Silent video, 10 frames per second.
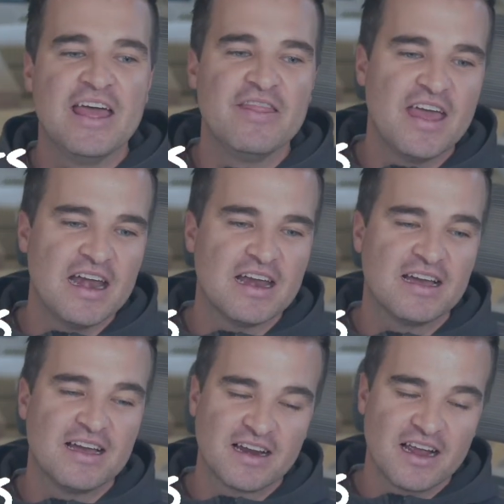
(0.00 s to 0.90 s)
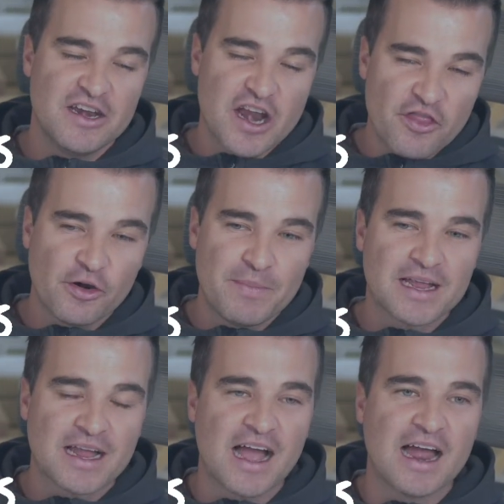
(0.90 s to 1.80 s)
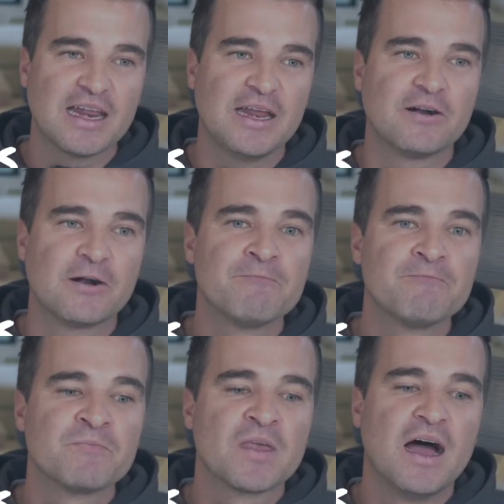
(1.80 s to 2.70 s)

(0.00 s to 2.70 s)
And then another big con here